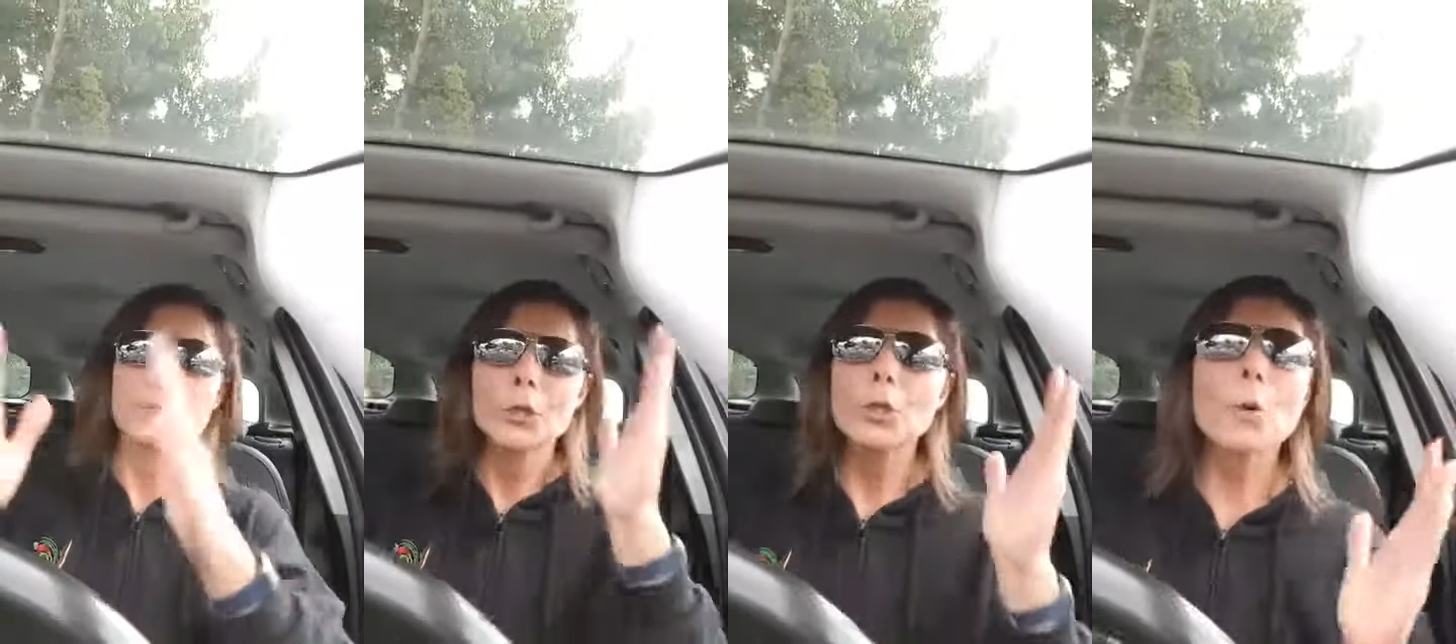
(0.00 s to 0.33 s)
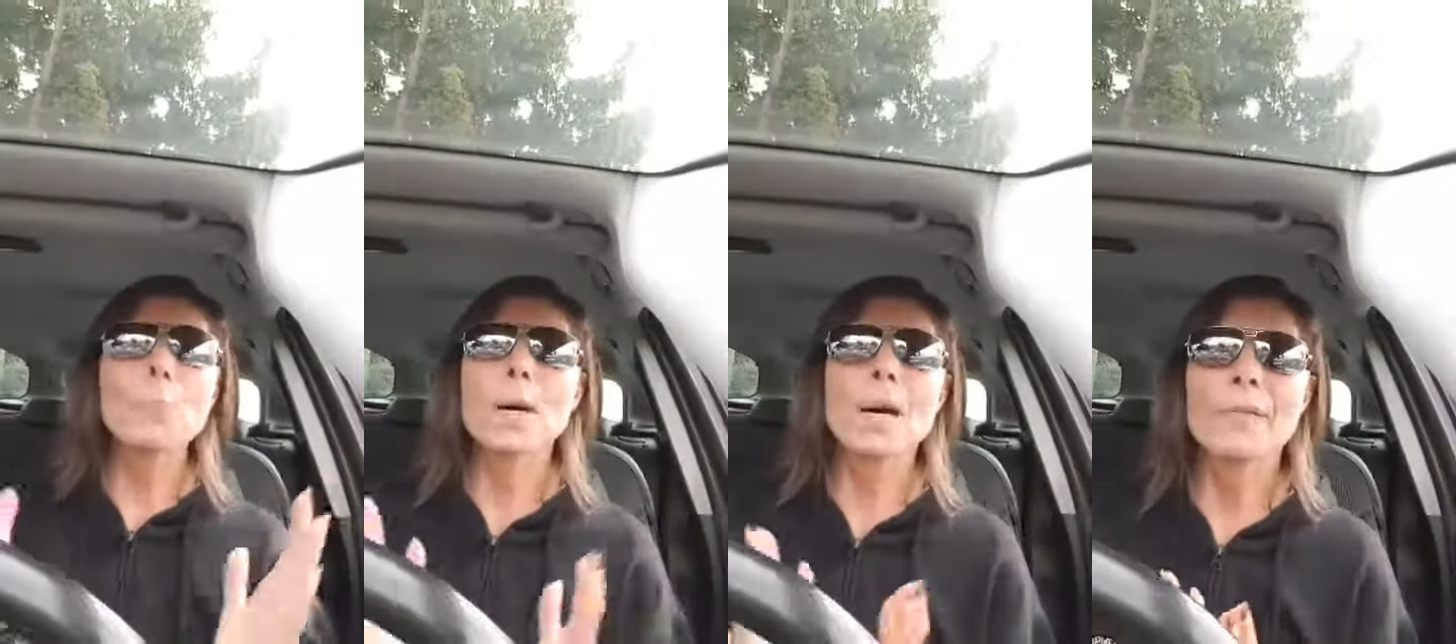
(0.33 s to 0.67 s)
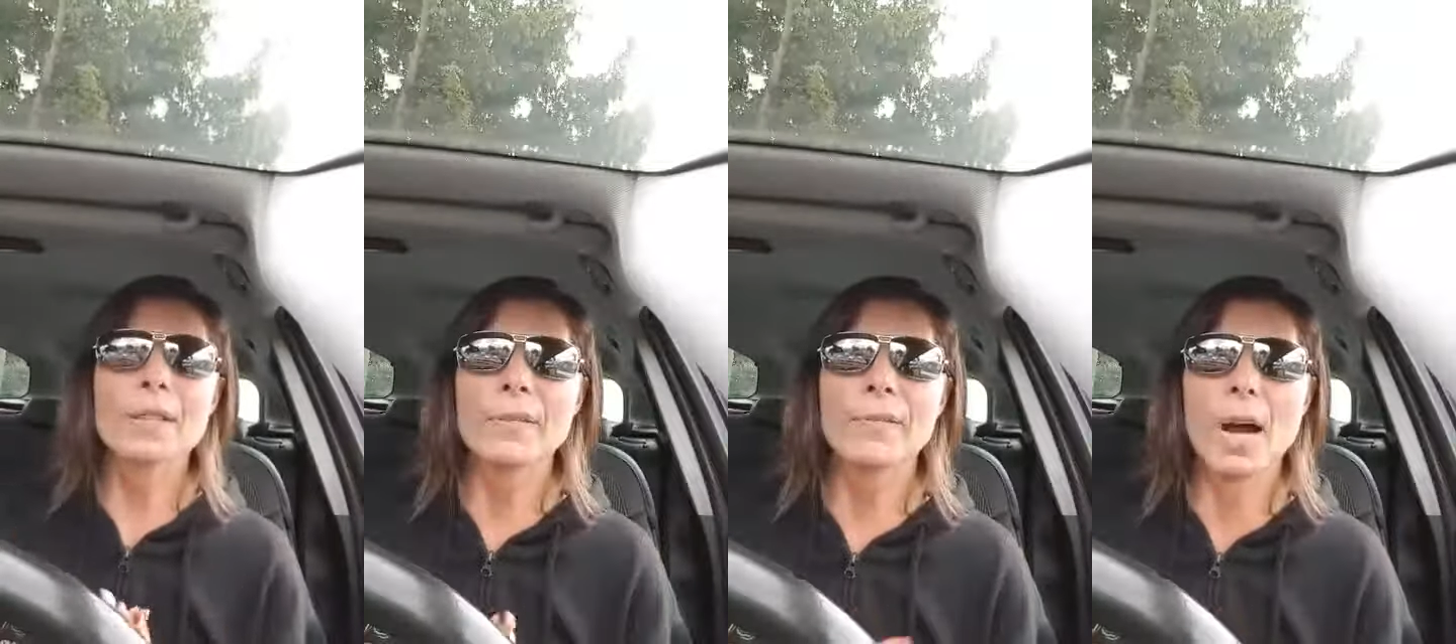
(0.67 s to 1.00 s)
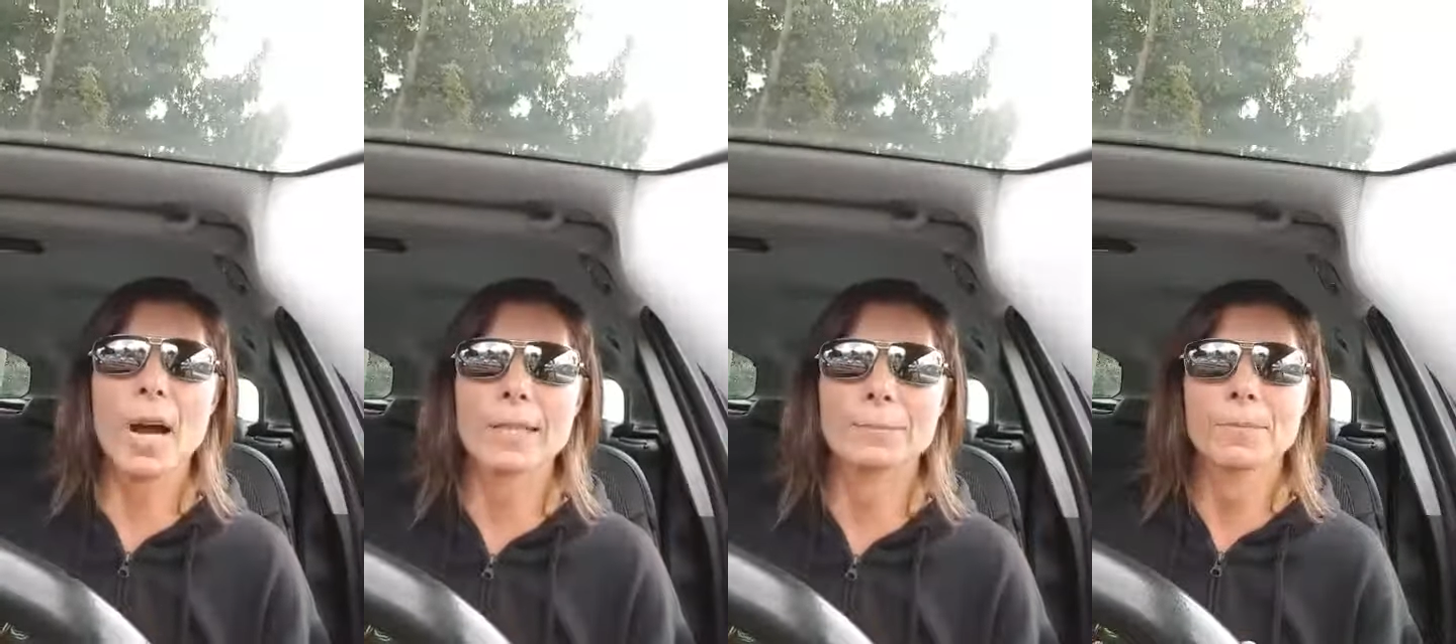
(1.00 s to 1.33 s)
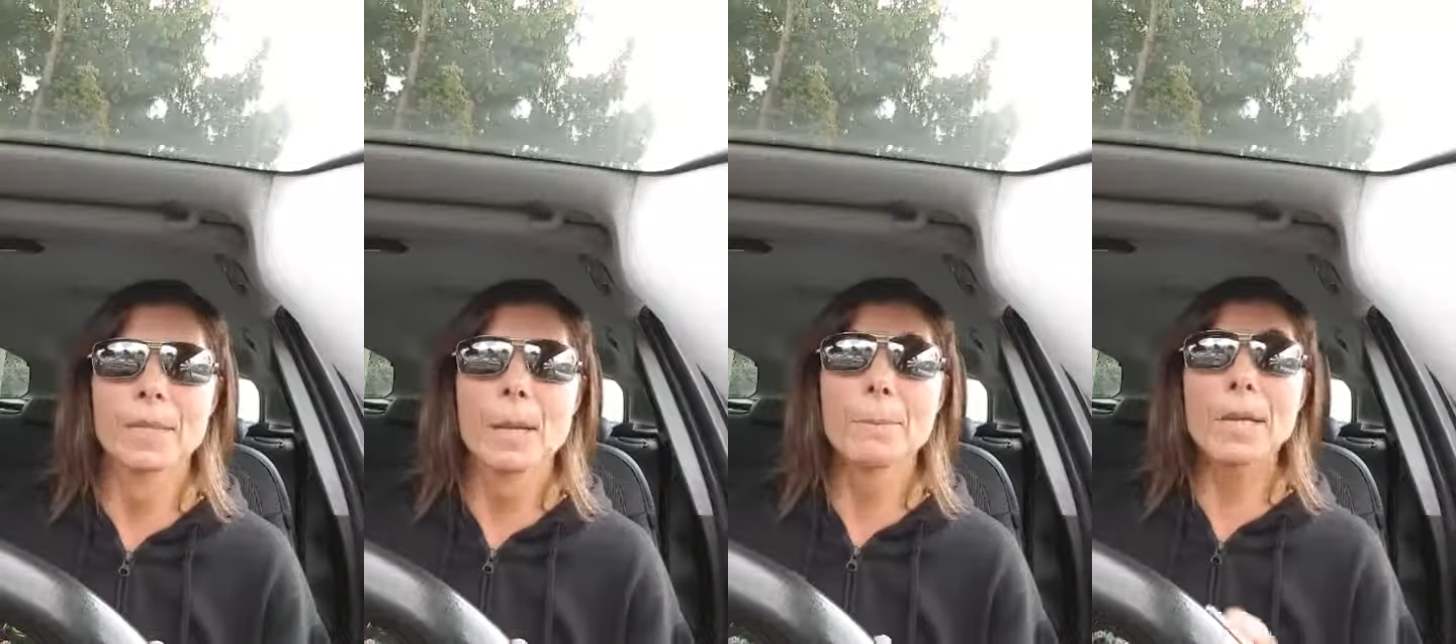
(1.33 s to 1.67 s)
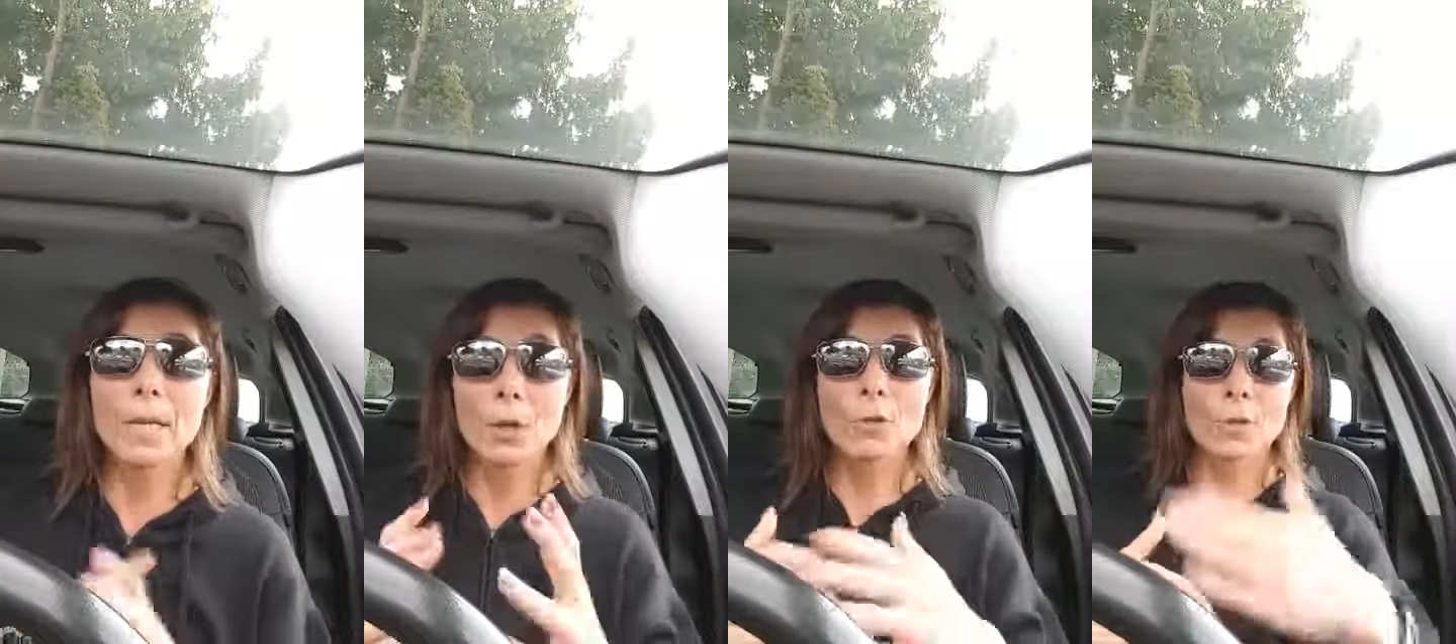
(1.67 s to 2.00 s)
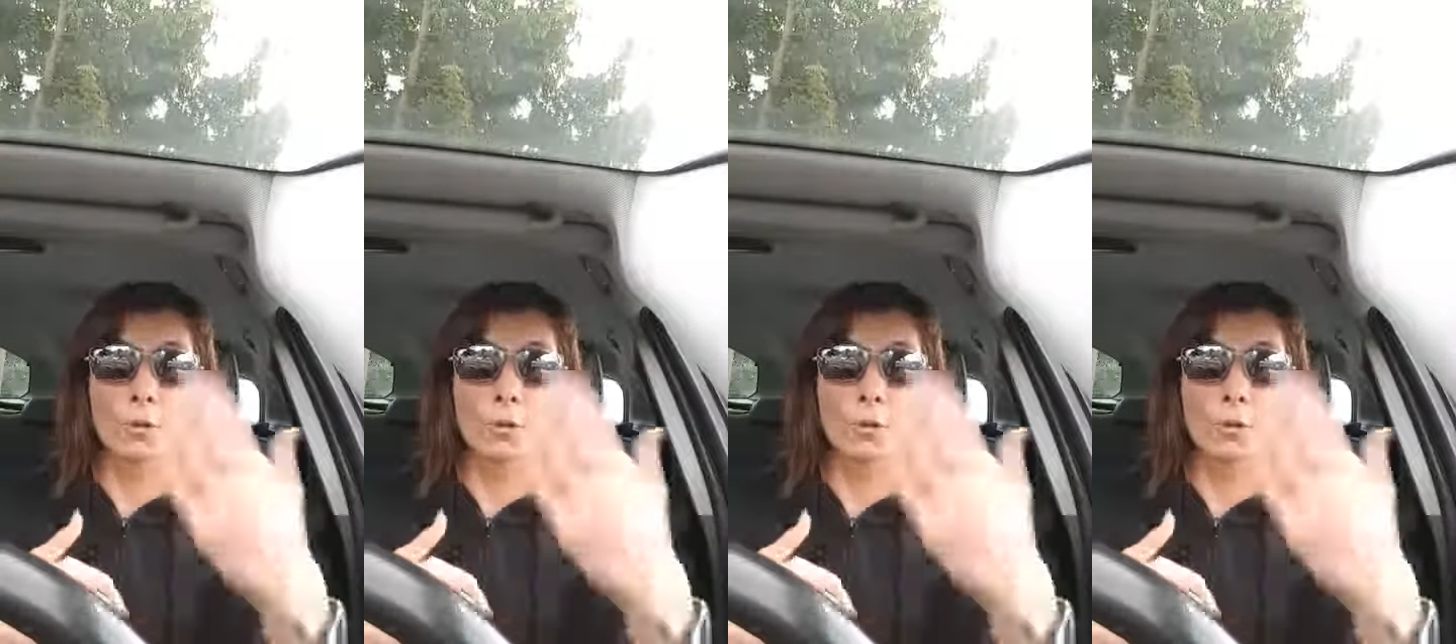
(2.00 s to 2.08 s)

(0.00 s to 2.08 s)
you're perfectly fine, because